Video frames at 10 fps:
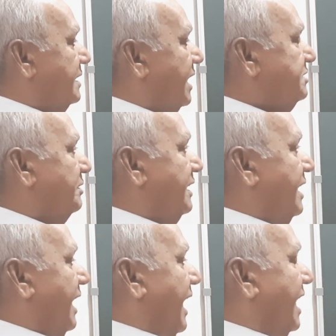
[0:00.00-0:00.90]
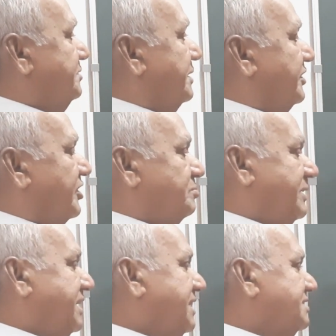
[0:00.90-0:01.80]
As far as the
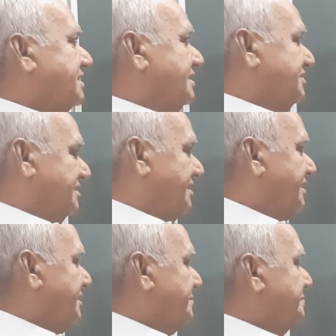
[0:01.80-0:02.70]
splitting is concerned,